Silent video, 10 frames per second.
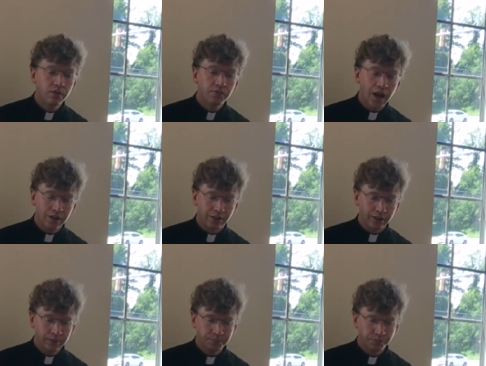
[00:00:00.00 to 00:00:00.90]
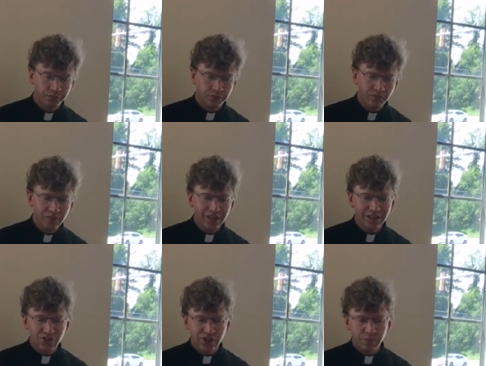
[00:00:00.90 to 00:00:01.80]
Finally,
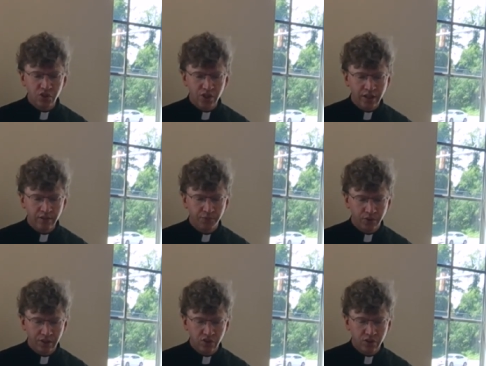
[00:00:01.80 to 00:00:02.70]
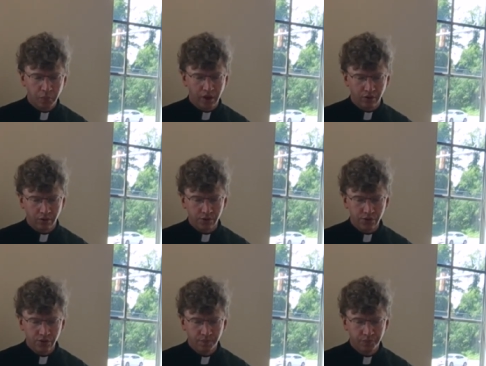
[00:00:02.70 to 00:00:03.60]
it seems silly for these
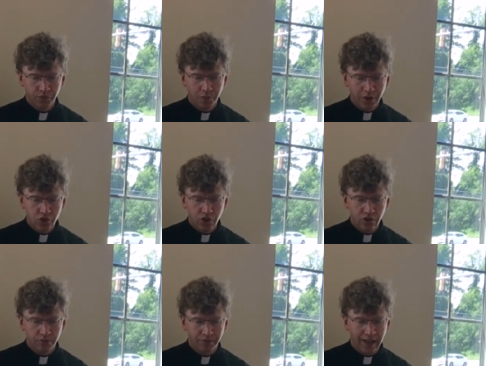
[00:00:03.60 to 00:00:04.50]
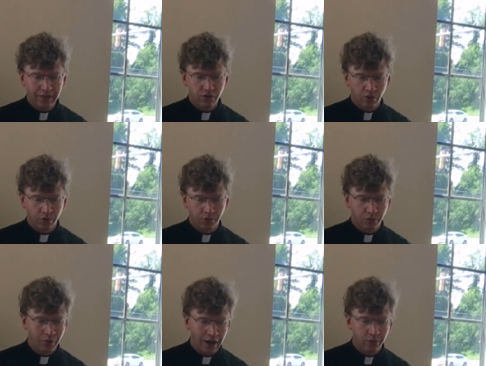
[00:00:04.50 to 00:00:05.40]
debaters to mention the flat
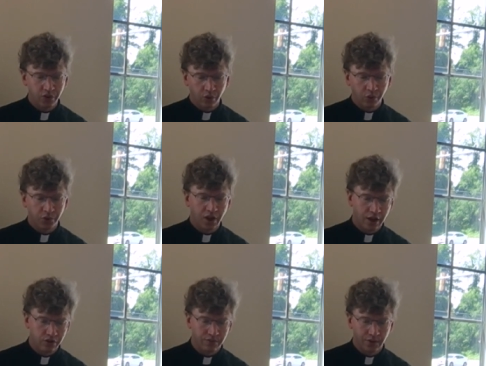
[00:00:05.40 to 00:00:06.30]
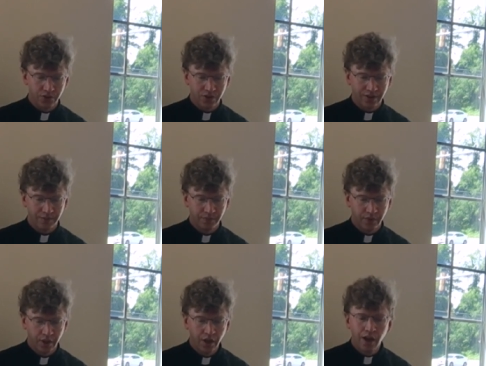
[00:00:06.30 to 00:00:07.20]
earth, round earth controversy
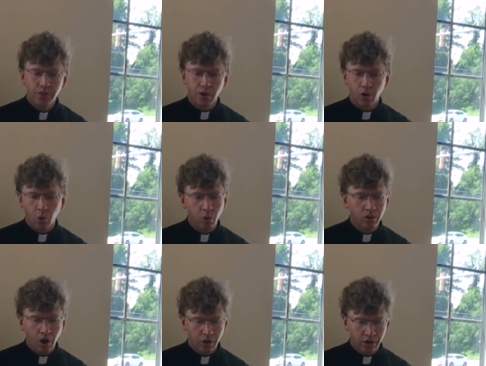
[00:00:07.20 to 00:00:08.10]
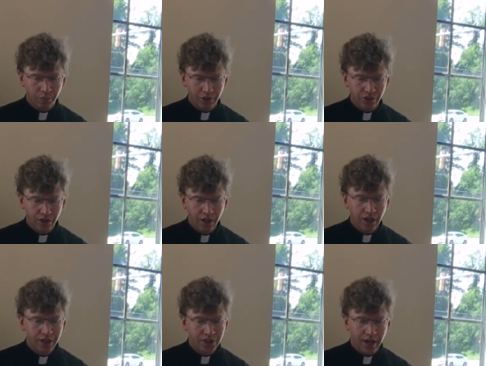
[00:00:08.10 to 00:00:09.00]
their whole argument
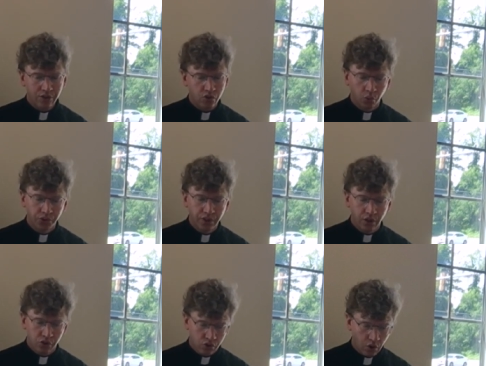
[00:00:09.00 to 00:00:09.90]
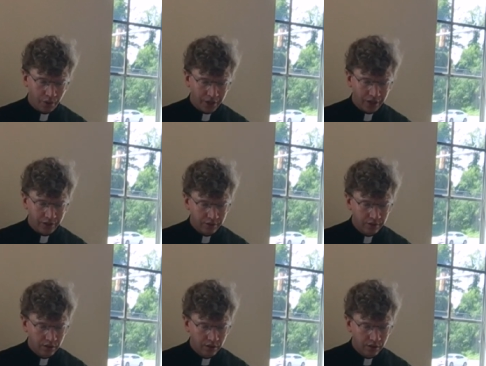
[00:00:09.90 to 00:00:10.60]
attacks only a straw man.